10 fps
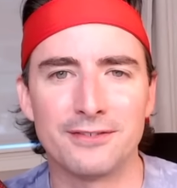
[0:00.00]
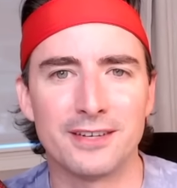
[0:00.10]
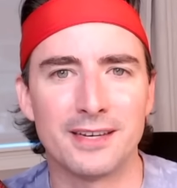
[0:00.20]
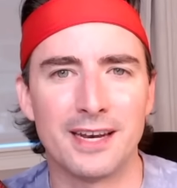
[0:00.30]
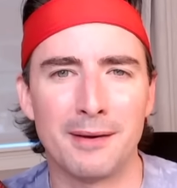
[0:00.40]

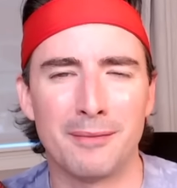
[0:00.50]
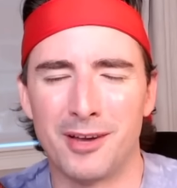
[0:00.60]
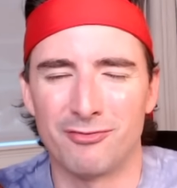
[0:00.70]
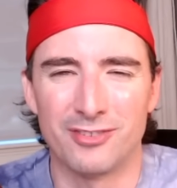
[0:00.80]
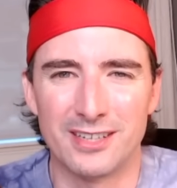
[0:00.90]
and I'm
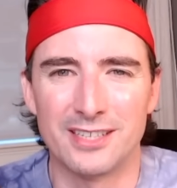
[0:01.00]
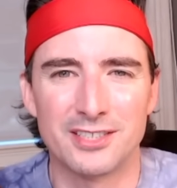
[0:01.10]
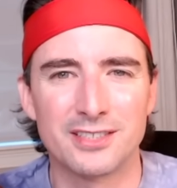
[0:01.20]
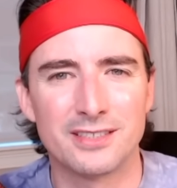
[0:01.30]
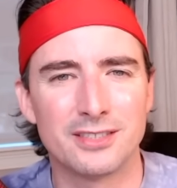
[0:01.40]
not really
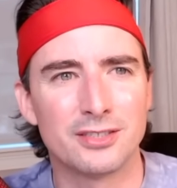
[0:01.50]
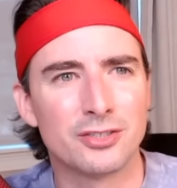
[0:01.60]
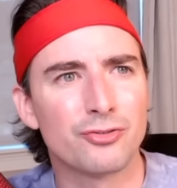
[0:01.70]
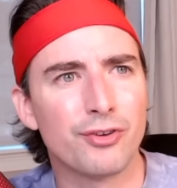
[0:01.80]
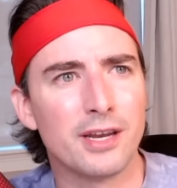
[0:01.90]
just
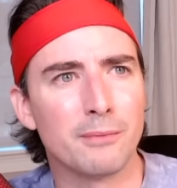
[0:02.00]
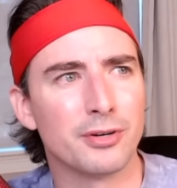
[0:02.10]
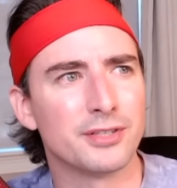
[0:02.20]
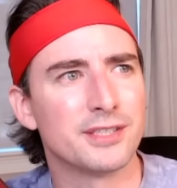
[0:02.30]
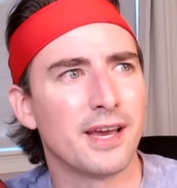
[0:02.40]
screening
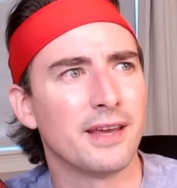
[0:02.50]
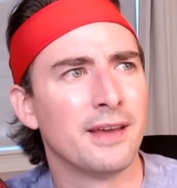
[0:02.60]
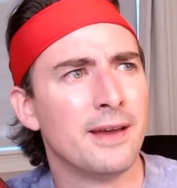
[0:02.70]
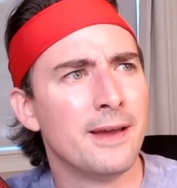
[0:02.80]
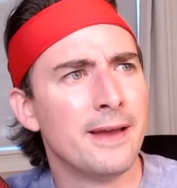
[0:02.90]
per se.
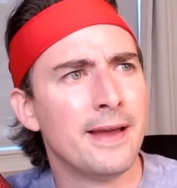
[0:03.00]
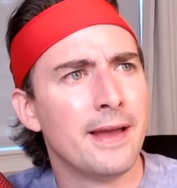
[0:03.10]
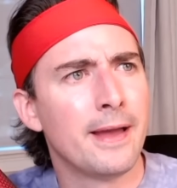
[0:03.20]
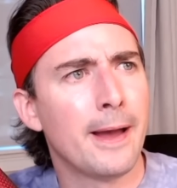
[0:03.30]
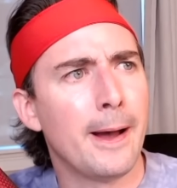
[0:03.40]

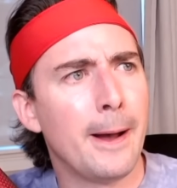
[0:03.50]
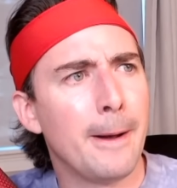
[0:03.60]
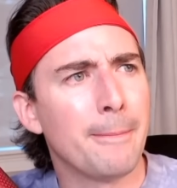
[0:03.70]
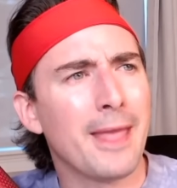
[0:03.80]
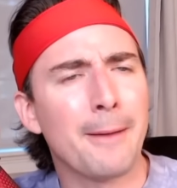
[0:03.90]

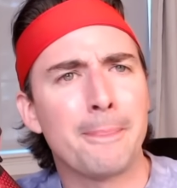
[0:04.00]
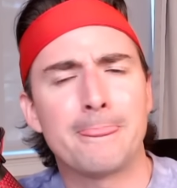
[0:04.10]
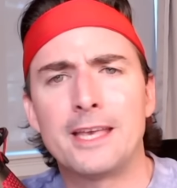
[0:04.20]
As